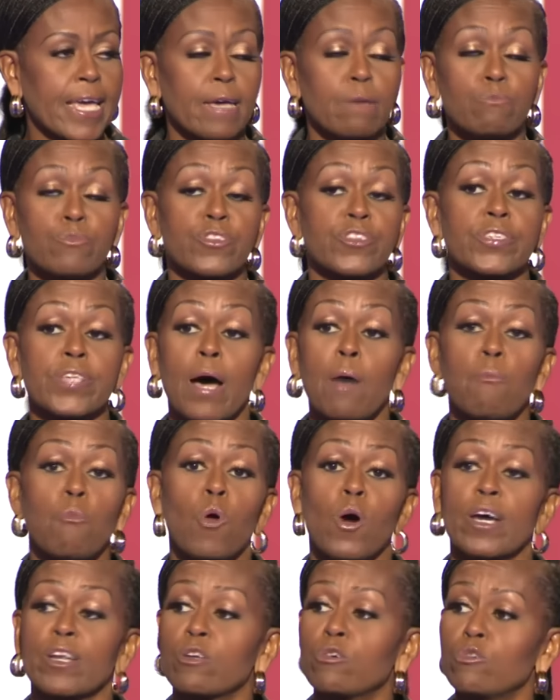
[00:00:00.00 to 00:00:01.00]
am
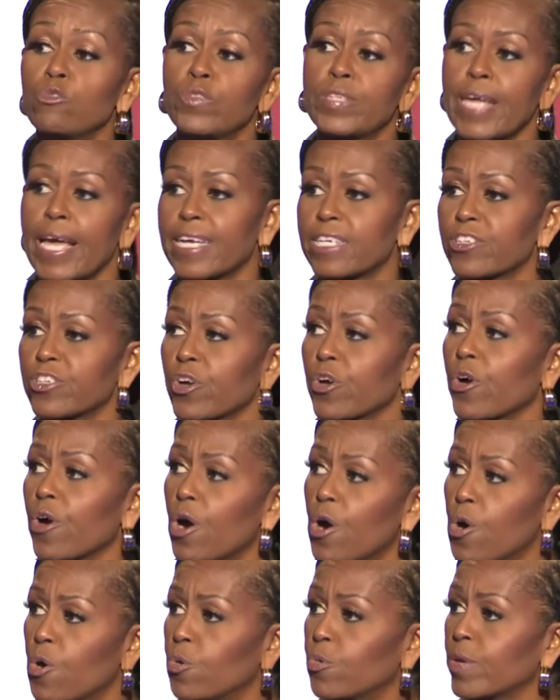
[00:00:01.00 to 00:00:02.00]
someone who takes her
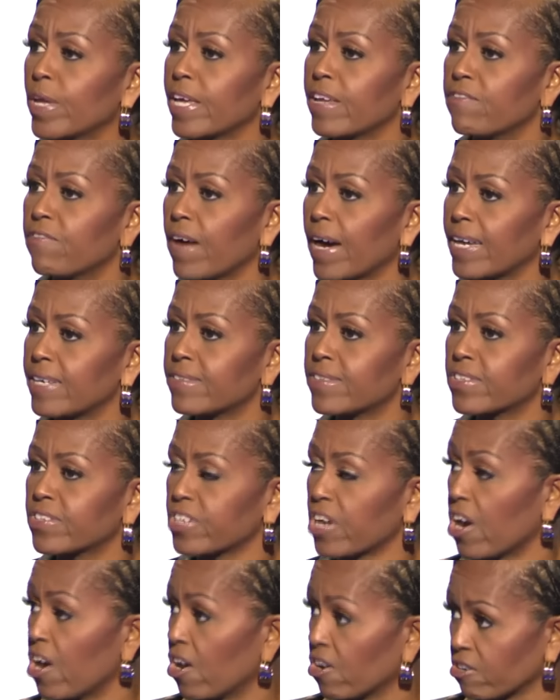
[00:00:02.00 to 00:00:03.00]
own advice
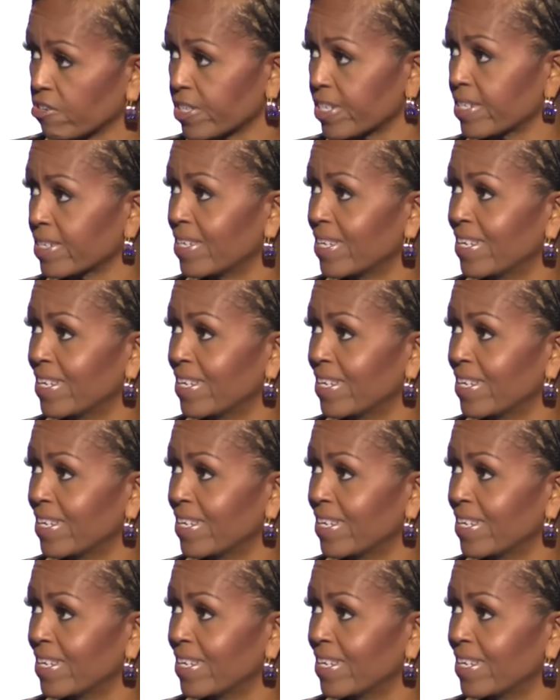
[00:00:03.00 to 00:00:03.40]
to heart.